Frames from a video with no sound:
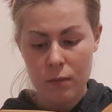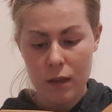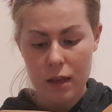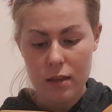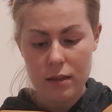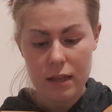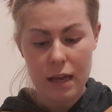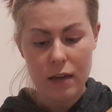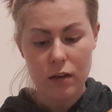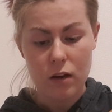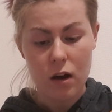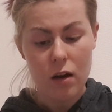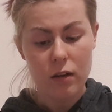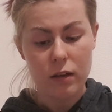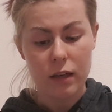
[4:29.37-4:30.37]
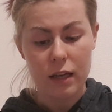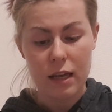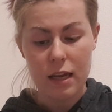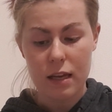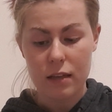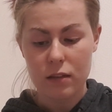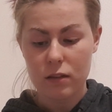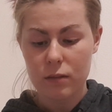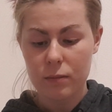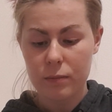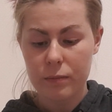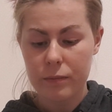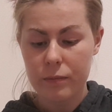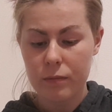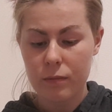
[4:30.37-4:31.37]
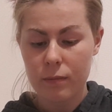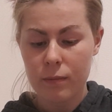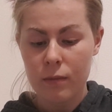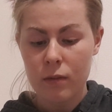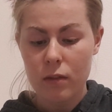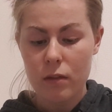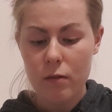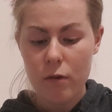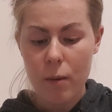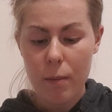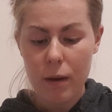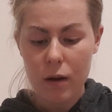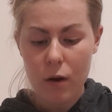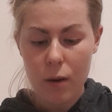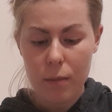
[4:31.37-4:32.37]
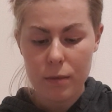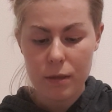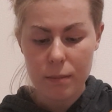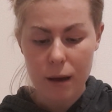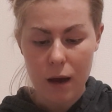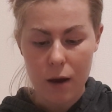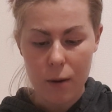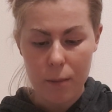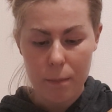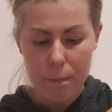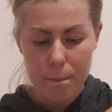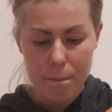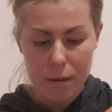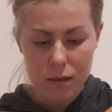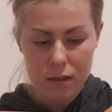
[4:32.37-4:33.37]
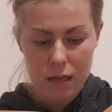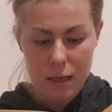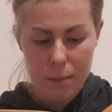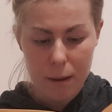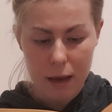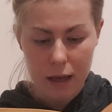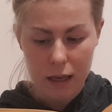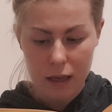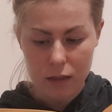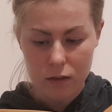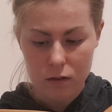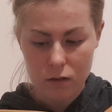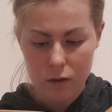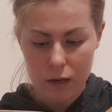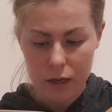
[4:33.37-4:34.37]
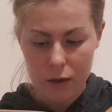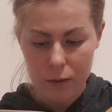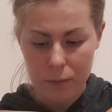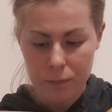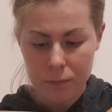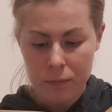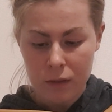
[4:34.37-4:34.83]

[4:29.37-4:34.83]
He's the head gardener, he is. The robin hopped about, busily pecking the soil,